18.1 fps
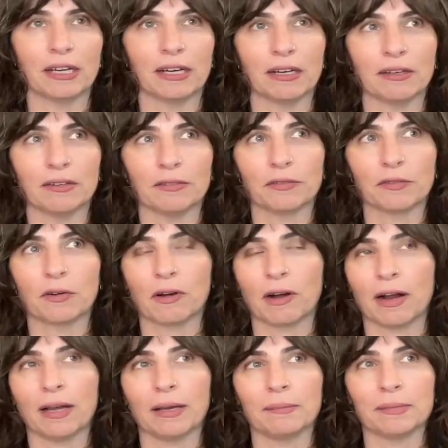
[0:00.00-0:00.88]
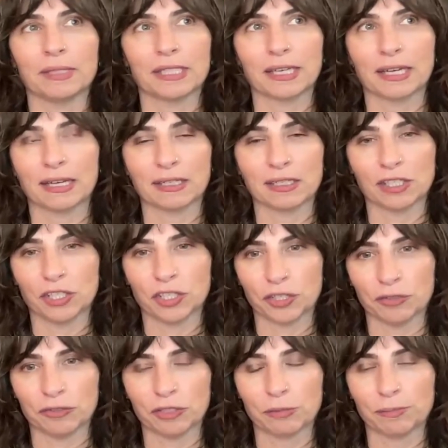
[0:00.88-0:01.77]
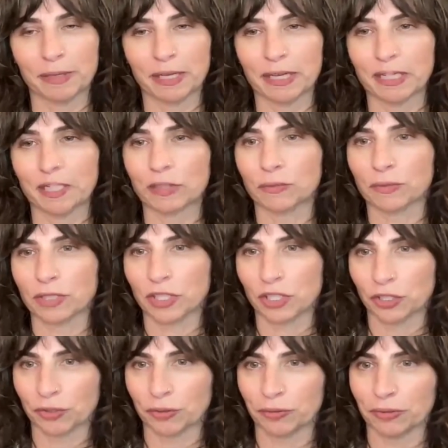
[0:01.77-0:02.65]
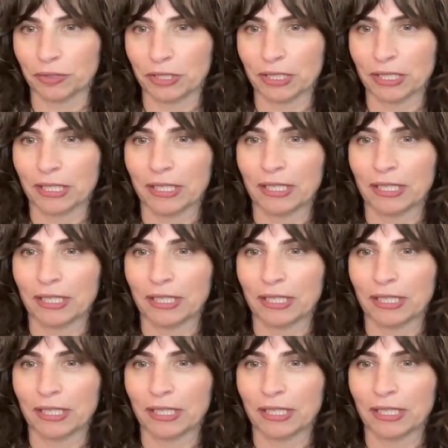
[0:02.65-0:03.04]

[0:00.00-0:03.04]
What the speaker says: of crimes against Jews because we're Jews.